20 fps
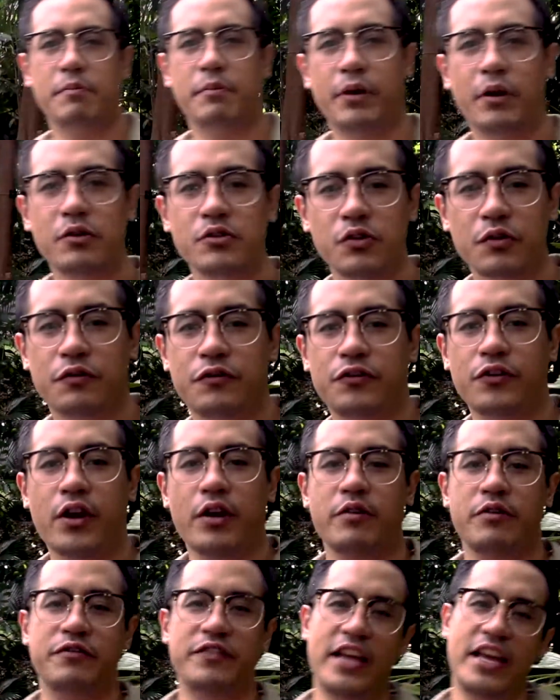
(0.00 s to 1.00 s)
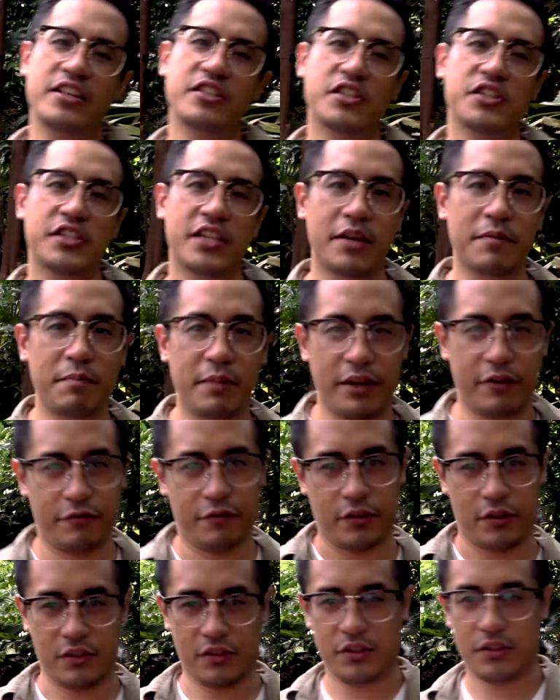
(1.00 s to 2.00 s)
but also fraught with dangers and
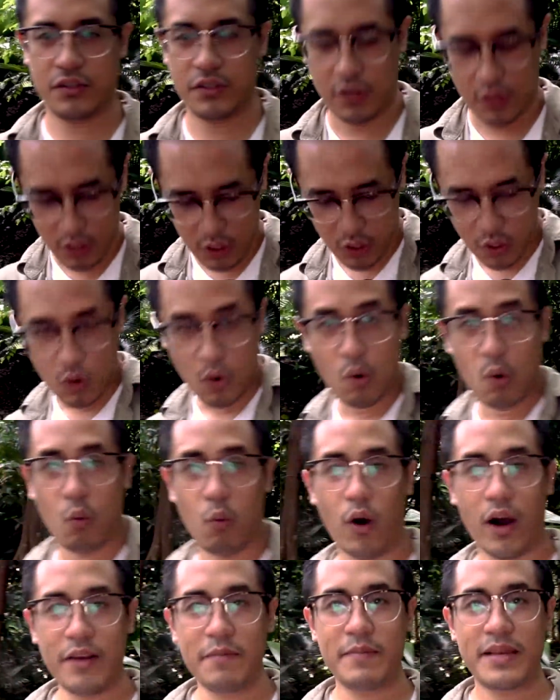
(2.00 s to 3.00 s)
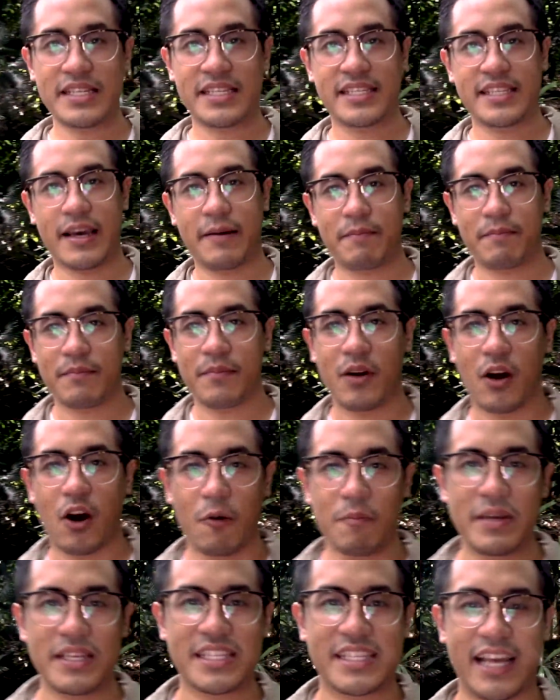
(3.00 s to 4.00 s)
pitfalls. One misstep or
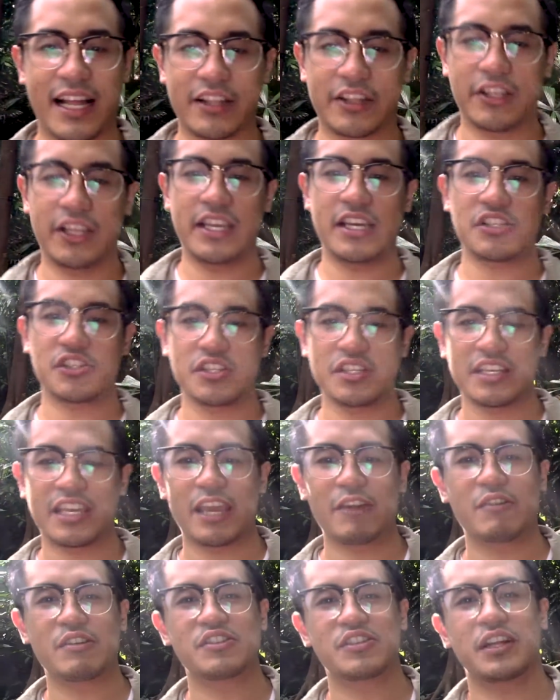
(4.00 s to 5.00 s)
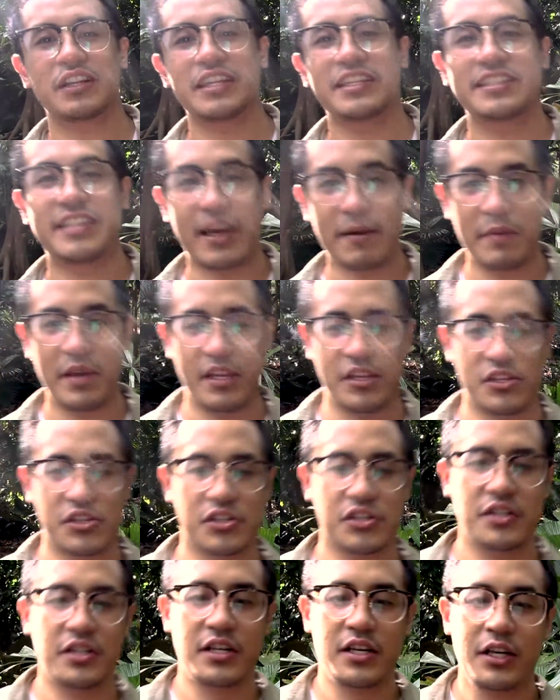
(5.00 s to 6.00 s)
miscalculation can result in
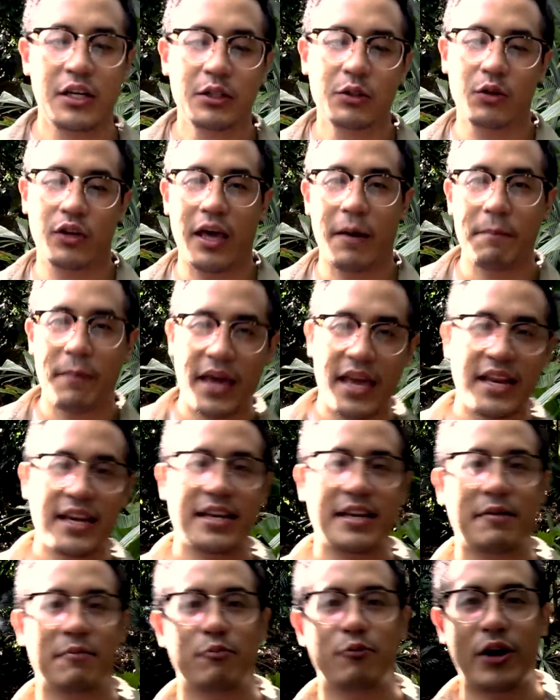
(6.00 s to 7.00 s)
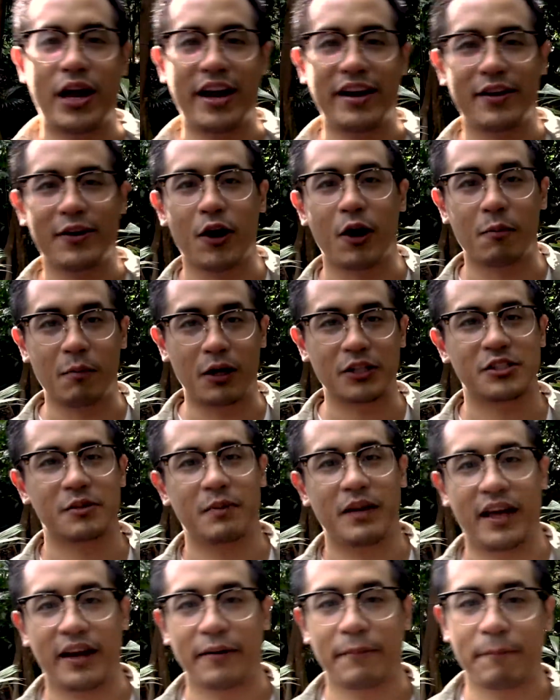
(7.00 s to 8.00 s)
damage to campaign, brand, or bottom
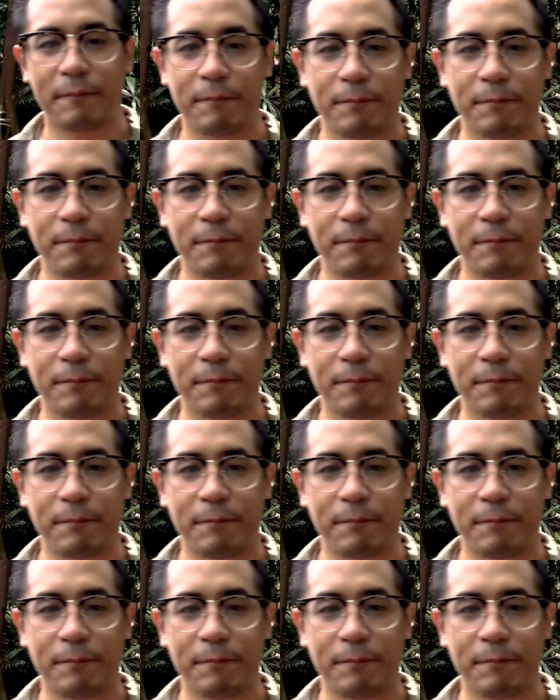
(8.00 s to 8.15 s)
line.